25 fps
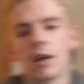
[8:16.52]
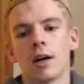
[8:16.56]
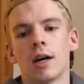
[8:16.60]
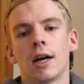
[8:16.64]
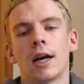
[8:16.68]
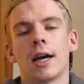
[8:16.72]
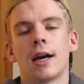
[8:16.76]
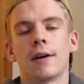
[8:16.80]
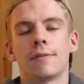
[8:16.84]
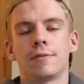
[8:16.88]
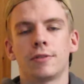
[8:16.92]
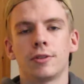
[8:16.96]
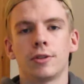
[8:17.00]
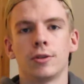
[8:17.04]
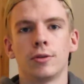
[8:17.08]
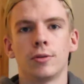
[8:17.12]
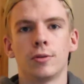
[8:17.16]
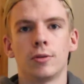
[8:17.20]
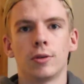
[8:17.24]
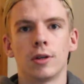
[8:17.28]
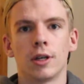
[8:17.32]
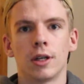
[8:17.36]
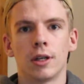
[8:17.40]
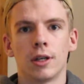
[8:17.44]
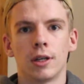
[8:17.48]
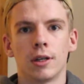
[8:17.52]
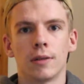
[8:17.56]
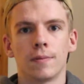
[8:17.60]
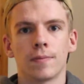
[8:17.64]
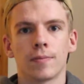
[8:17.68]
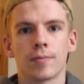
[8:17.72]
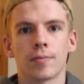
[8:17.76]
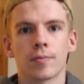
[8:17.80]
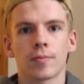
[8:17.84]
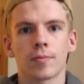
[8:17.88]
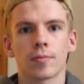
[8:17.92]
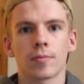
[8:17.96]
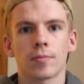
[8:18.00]
I have to
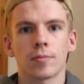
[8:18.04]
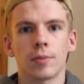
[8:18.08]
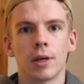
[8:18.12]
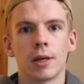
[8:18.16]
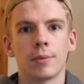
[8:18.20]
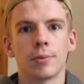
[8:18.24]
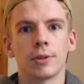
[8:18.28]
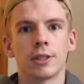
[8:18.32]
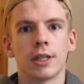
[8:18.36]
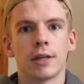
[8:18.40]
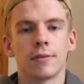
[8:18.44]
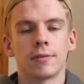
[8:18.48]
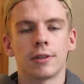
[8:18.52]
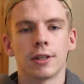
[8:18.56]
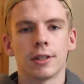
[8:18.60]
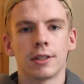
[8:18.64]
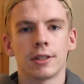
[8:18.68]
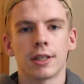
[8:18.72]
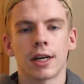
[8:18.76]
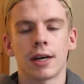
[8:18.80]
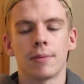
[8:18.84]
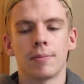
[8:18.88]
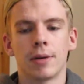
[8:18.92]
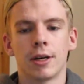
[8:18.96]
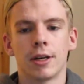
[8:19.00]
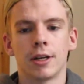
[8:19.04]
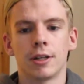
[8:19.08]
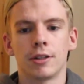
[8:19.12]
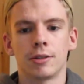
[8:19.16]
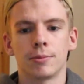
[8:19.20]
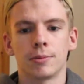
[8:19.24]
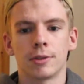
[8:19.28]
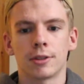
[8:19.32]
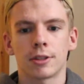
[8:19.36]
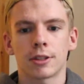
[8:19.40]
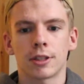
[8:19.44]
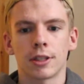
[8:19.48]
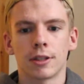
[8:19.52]
be able to have good time
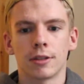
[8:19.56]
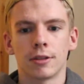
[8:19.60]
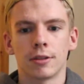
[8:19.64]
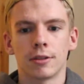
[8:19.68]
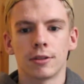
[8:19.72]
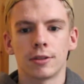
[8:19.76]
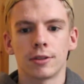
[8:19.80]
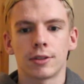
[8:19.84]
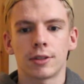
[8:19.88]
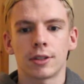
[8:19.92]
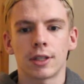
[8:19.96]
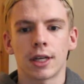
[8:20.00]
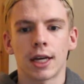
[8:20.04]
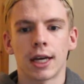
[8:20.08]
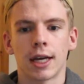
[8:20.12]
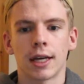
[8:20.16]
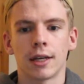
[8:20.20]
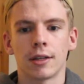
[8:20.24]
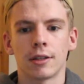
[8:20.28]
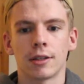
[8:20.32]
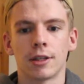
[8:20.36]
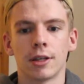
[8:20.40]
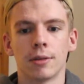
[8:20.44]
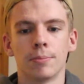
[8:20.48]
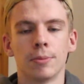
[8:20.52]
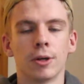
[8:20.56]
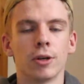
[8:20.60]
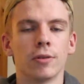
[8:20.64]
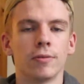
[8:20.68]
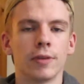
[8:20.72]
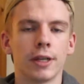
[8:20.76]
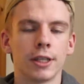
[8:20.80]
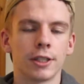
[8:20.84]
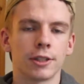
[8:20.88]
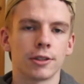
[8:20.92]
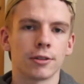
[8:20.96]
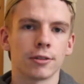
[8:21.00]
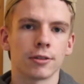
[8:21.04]
management skills and good
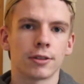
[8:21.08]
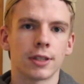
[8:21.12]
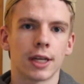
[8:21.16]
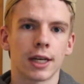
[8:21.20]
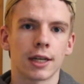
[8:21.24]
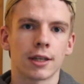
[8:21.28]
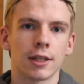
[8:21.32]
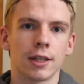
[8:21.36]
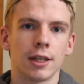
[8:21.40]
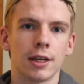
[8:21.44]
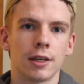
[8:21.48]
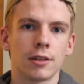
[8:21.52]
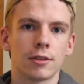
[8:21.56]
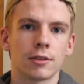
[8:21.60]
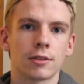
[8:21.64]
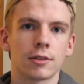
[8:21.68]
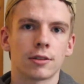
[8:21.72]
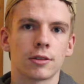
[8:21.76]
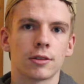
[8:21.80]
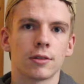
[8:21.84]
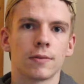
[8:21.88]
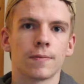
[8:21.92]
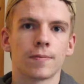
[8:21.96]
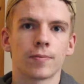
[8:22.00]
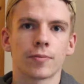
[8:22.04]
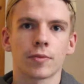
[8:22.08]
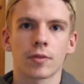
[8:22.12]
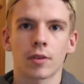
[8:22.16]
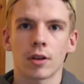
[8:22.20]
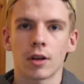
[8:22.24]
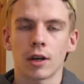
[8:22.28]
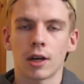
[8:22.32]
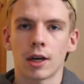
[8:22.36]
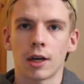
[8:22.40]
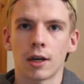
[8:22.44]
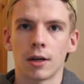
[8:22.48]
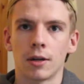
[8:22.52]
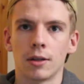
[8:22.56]
motivational techniques,
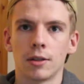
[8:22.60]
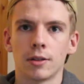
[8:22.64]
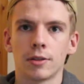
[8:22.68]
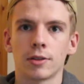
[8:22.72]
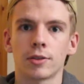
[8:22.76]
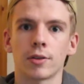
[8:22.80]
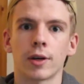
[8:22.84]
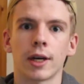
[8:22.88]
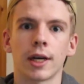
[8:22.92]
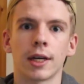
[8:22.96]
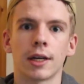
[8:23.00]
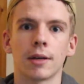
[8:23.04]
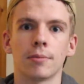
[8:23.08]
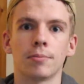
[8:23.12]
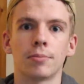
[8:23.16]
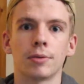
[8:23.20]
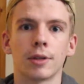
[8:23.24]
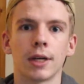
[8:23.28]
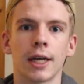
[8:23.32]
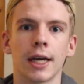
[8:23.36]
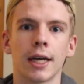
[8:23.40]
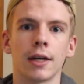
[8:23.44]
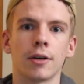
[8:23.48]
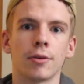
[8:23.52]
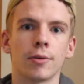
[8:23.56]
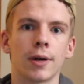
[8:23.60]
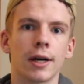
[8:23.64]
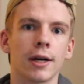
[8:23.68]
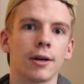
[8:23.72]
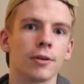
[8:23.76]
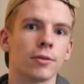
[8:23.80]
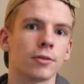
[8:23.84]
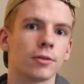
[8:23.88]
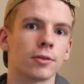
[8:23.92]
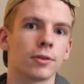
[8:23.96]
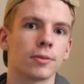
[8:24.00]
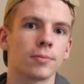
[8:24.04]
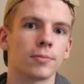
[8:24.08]
so I can plan
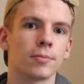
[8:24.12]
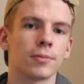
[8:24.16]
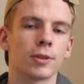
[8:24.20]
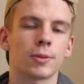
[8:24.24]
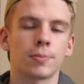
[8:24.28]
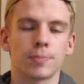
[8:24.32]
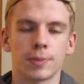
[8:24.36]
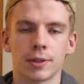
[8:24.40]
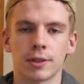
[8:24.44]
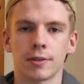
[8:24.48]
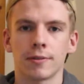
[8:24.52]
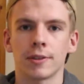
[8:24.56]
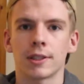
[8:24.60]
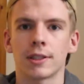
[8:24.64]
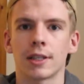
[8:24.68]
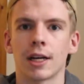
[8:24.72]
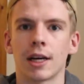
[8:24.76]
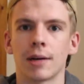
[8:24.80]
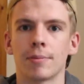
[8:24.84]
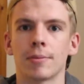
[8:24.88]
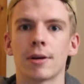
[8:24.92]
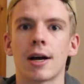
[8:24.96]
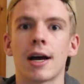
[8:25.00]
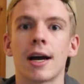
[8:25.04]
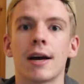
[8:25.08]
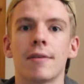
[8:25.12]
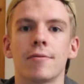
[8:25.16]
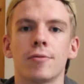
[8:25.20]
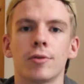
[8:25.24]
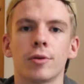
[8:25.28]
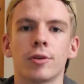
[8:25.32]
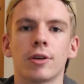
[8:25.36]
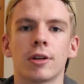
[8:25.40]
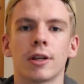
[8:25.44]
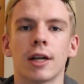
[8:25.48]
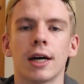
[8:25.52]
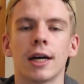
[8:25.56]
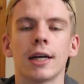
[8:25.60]
around specific time I have
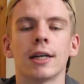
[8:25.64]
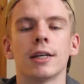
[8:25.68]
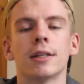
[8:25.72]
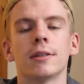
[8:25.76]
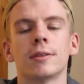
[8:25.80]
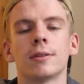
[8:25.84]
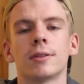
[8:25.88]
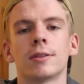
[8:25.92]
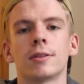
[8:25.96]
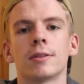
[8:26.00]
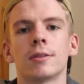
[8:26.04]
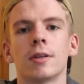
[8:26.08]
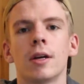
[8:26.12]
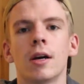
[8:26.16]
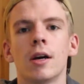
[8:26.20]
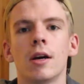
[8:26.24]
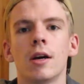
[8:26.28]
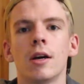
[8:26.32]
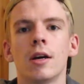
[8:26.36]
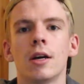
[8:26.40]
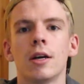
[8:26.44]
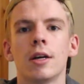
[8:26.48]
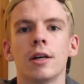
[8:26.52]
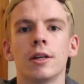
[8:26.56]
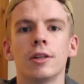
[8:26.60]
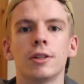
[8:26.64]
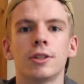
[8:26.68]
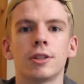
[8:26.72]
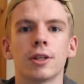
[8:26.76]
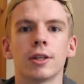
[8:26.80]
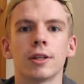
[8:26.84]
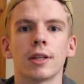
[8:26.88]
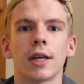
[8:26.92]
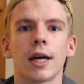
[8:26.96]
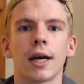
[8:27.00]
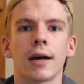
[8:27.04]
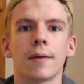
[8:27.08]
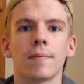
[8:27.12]
with clients,
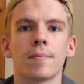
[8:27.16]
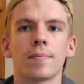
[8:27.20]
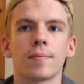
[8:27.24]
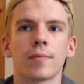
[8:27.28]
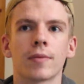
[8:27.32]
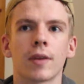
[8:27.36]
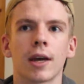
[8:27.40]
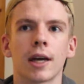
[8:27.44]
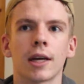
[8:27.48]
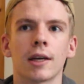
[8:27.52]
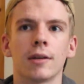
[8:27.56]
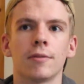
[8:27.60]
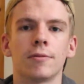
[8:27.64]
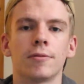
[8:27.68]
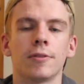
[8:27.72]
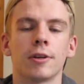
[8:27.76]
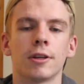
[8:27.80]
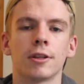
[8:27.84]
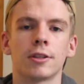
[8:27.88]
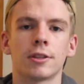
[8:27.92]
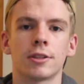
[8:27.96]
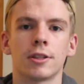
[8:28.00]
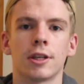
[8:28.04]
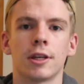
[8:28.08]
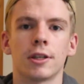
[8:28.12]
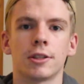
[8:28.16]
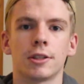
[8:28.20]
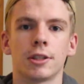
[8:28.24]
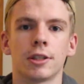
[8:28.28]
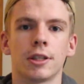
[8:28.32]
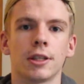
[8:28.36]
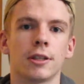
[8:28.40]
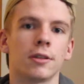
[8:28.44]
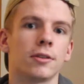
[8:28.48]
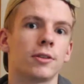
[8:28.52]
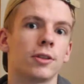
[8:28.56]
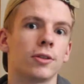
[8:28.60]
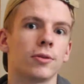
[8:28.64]
ensure that I can fit a session
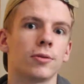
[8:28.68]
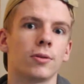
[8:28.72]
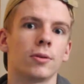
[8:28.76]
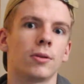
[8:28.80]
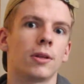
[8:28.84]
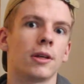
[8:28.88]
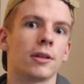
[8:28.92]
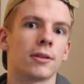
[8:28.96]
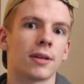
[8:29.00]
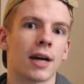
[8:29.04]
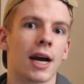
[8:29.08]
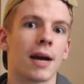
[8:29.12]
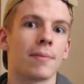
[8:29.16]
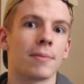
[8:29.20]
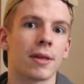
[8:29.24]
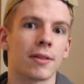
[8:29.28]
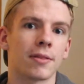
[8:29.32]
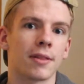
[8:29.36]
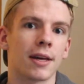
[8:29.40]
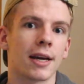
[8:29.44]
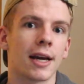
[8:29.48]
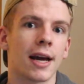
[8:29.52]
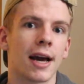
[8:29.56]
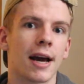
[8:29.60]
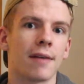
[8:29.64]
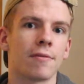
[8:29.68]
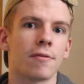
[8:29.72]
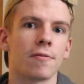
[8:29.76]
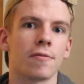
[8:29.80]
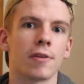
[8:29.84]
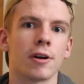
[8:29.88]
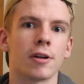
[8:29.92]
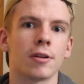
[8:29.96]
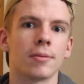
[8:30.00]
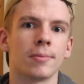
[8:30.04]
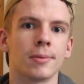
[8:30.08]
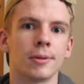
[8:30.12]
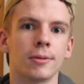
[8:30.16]
into the time that they have
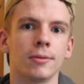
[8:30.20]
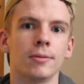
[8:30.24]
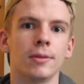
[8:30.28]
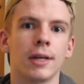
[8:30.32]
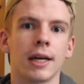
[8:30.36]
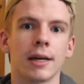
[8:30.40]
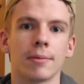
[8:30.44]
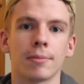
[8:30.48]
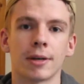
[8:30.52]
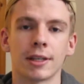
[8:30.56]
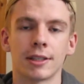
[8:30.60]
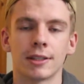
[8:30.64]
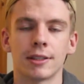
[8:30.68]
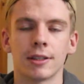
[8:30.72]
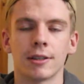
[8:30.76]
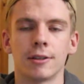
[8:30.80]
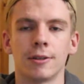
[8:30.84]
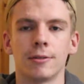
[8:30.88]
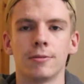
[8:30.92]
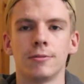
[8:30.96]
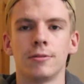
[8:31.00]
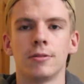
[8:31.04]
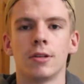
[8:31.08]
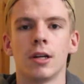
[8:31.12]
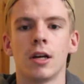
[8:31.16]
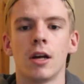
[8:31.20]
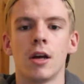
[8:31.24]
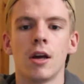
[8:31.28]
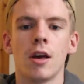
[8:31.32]
available and myself.